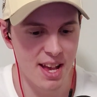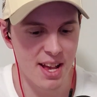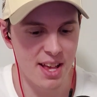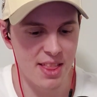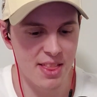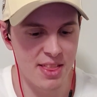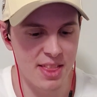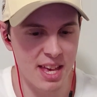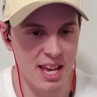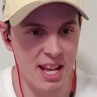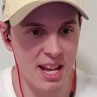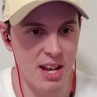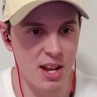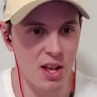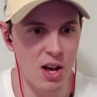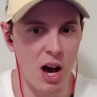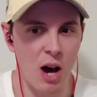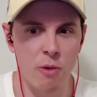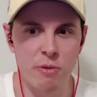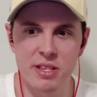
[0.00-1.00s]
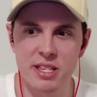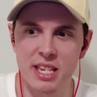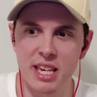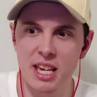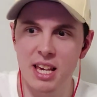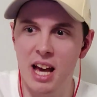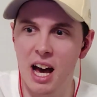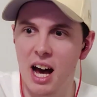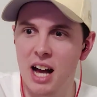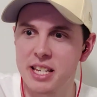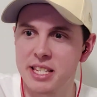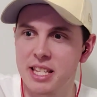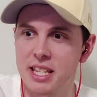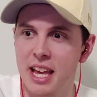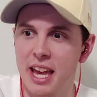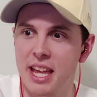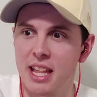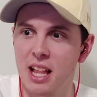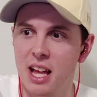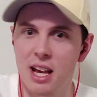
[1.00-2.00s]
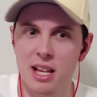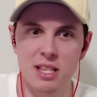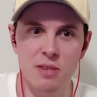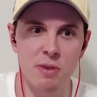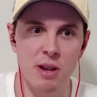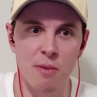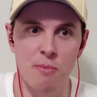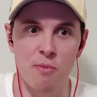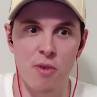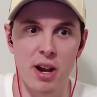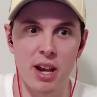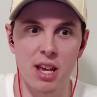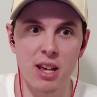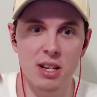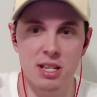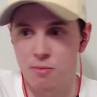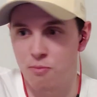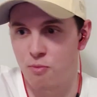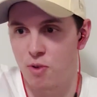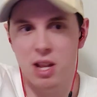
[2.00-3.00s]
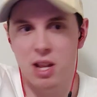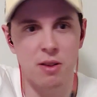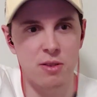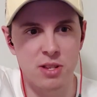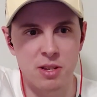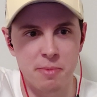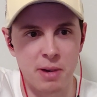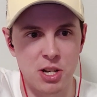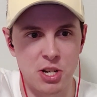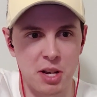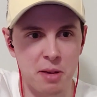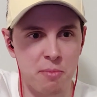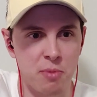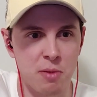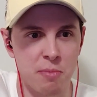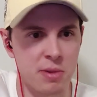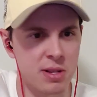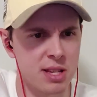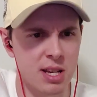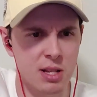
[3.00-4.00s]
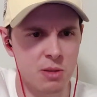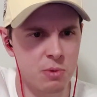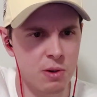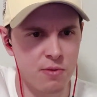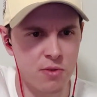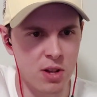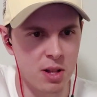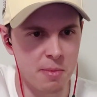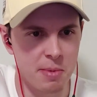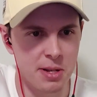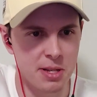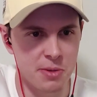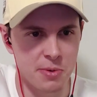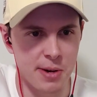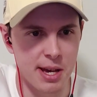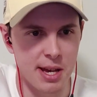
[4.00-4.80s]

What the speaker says: Then I would see cars in the headlights when I'm running because I'm running to my checkpoint, but it's like 12 kilometers away.